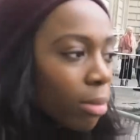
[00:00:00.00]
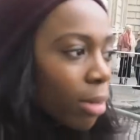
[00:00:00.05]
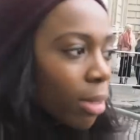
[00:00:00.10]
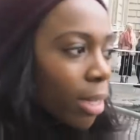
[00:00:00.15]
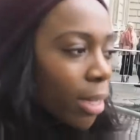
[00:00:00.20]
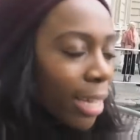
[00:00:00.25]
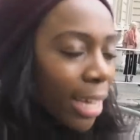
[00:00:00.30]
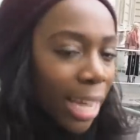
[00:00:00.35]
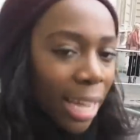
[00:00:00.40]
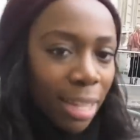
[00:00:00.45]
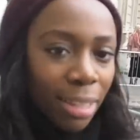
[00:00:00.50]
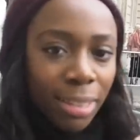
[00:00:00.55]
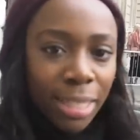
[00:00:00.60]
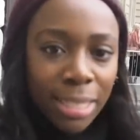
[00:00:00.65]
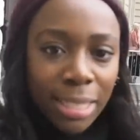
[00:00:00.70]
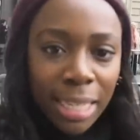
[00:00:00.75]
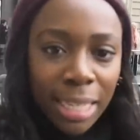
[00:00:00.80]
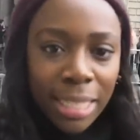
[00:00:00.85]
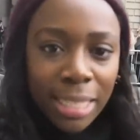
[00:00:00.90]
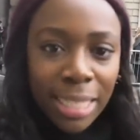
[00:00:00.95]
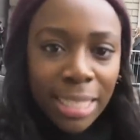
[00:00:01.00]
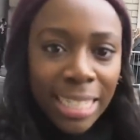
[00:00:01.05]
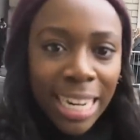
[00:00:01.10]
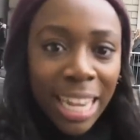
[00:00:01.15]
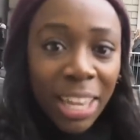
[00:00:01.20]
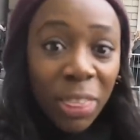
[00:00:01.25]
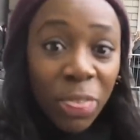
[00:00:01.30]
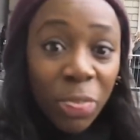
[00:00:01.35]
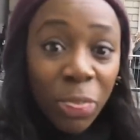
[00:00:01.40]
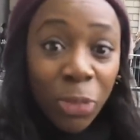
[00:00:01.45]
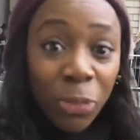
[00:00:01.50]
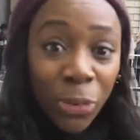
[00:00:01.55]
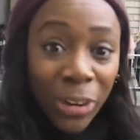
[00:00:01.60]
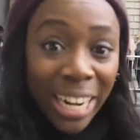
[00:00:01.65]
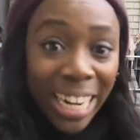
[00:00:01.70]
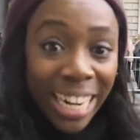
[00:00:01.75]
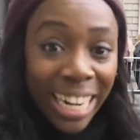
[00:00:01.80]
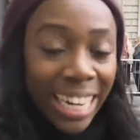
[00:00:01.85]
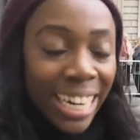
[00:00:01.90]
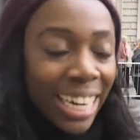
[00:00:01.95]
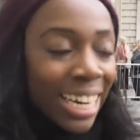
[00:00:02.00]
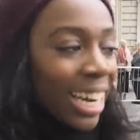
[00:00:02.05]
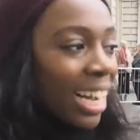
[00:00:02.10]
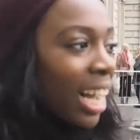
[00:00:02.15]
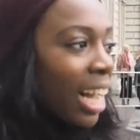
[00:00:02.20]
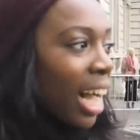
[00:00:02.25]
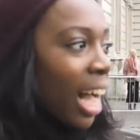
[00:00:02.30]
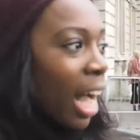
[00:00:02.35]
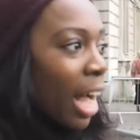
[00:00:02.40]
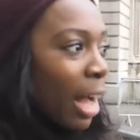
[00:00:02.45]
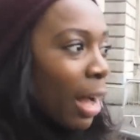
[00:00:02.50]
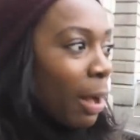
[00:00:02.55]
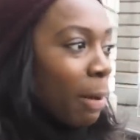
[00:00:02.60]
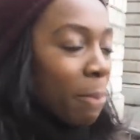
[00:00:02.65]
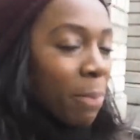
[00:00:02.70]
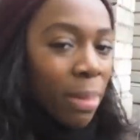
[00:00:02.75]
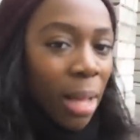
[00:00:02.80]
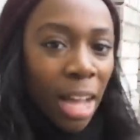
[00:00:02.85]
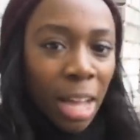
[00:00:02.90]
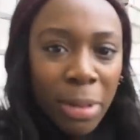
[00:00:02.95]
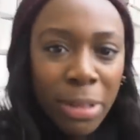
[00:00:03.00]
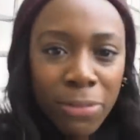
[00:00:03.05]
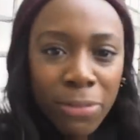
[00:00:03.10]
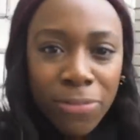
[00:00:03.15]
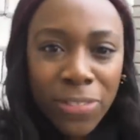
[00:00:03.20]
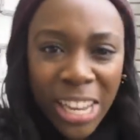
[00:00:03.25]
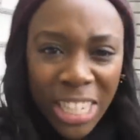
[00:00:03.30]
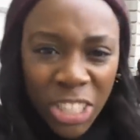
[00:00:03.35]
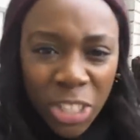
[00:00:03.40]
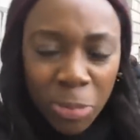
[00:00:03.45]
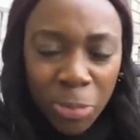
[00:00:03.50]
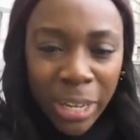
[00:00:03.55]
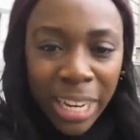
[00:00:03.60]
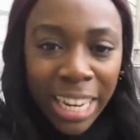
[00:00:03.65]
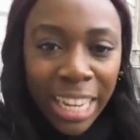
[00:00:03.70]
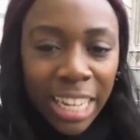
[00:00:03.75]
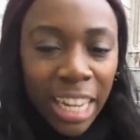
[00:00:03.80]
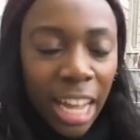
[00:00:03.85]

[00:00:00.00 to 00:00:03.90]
Okay, this is take three. I'm at Fashion Week.